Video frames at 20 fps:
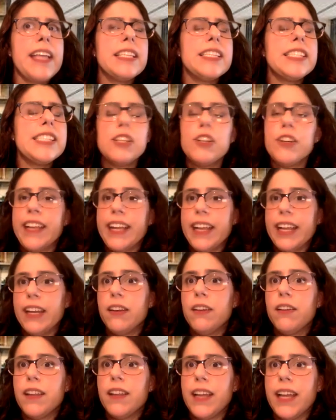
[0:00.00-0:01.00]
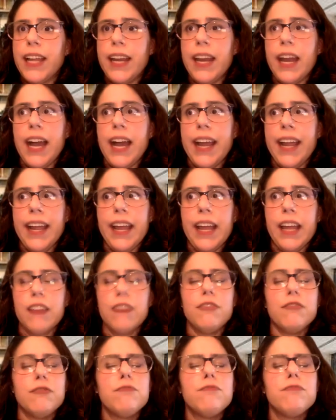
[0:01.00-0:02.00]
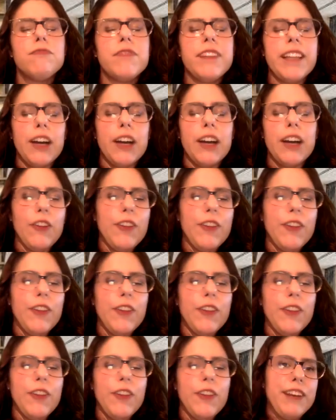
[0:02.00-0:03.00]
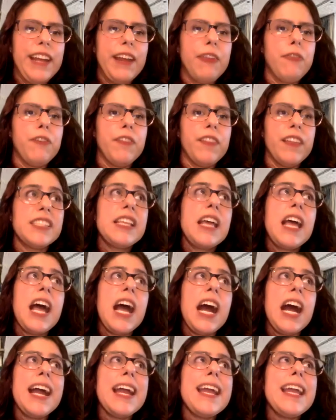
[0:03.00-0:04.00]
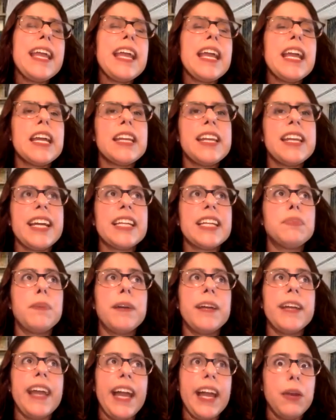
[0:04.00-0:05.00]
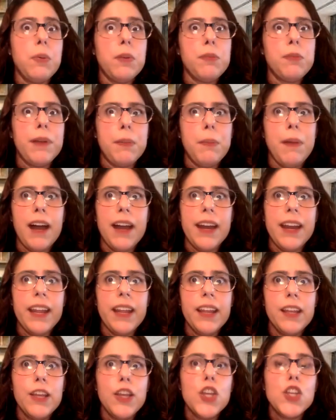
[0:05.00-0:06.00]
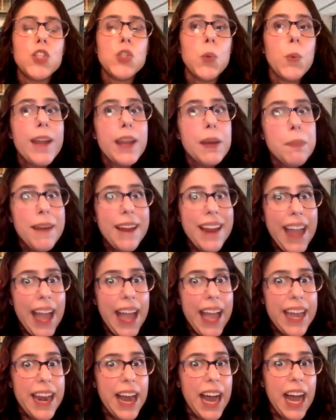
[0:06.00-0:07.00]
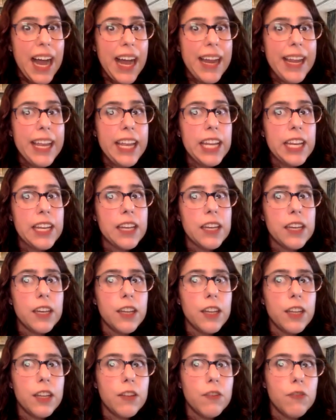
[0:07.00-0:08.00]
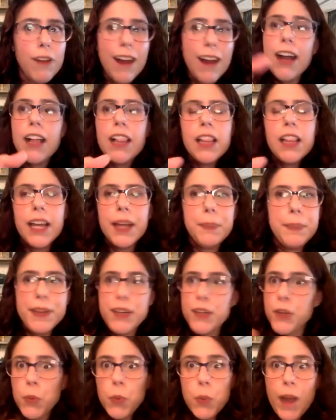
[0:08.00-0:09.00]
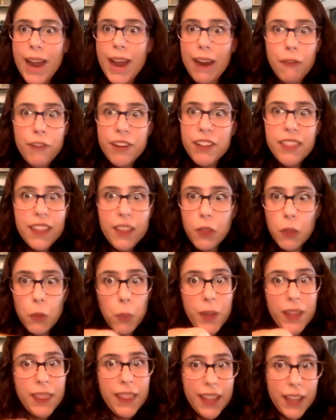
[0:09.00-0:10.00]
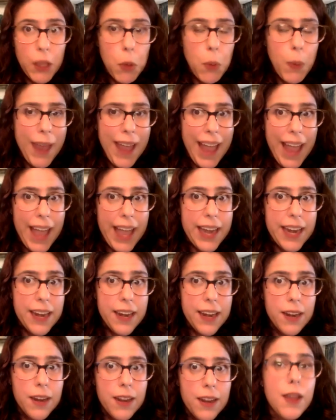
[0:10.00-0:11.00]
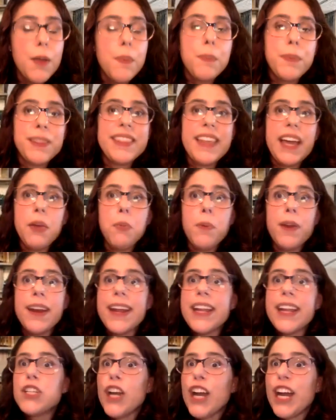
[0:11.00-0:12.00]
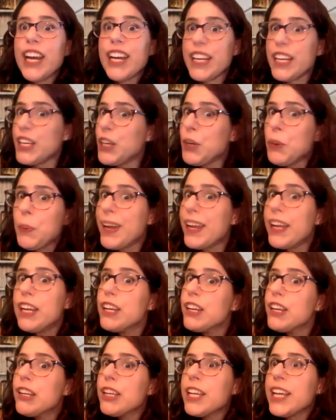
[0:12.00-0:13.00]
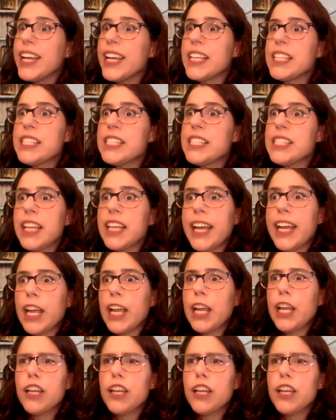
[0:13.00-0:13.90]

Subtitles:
still can't. And I get yelled at every day for this. I can't connect my head with my body. So in my head, I can rock climb and do everything the way that you can. But then when I try to do it, it's like,